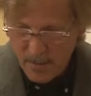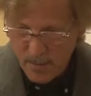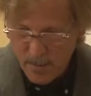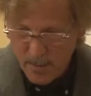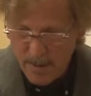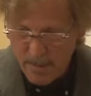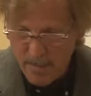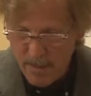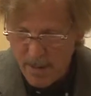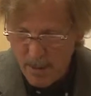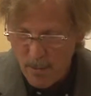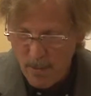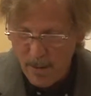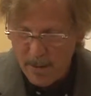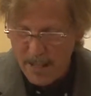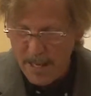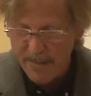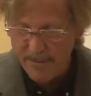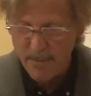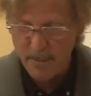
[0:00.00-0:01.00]
we may
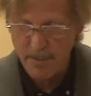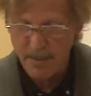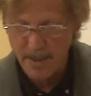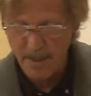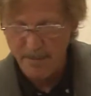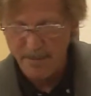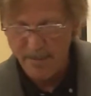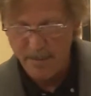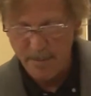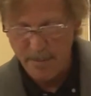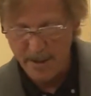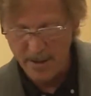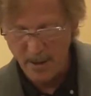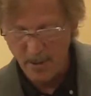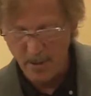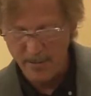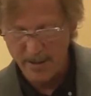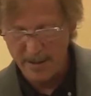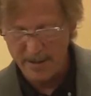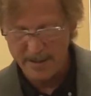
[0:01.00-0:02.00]
well have to become familiar
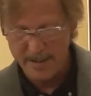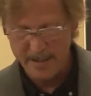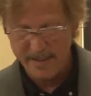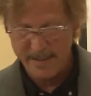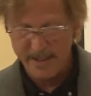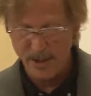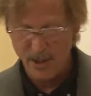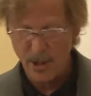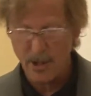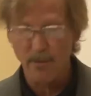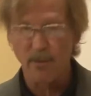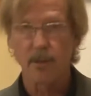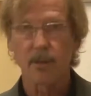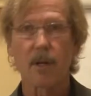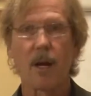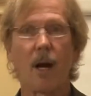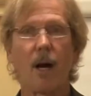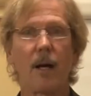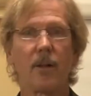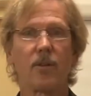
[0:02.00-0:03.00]
with at least the general
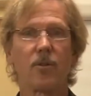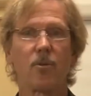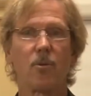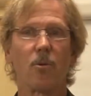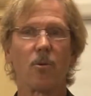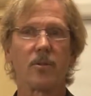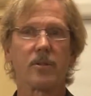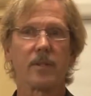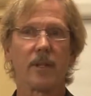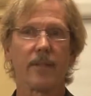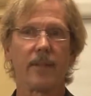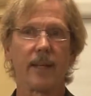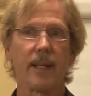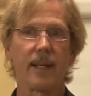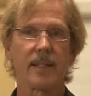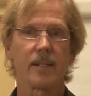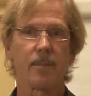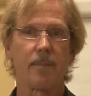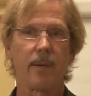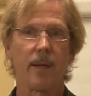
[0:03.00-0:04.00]
contours of the
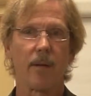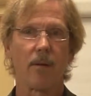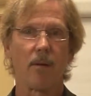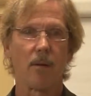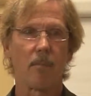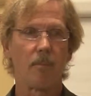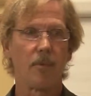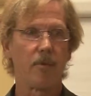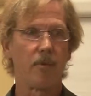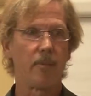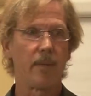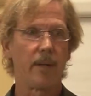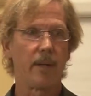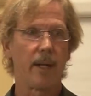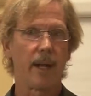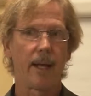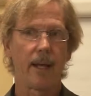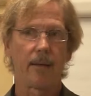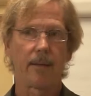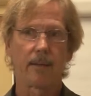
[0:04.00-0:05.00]
SBNR movement.
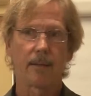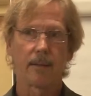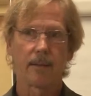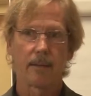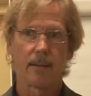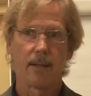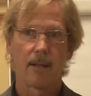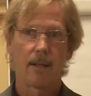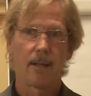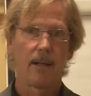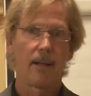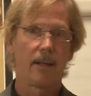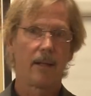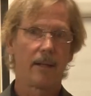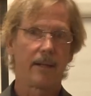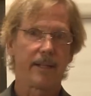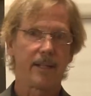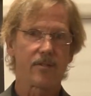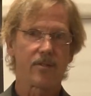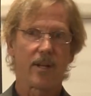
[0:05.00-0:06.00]
And
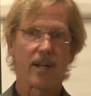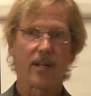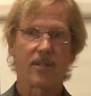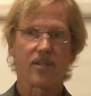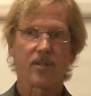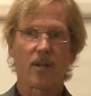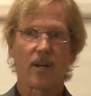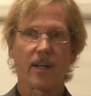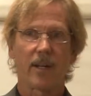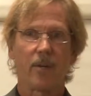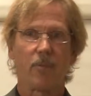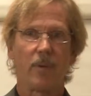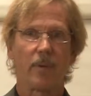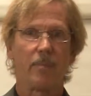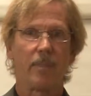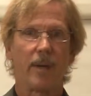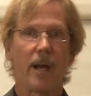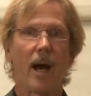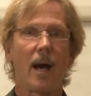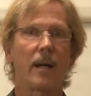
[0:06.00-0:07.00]
yesterday I was talking with
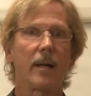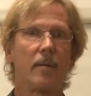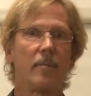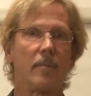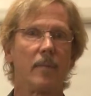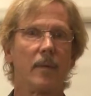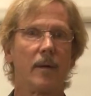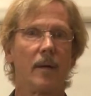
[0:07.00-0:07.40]
Menachem.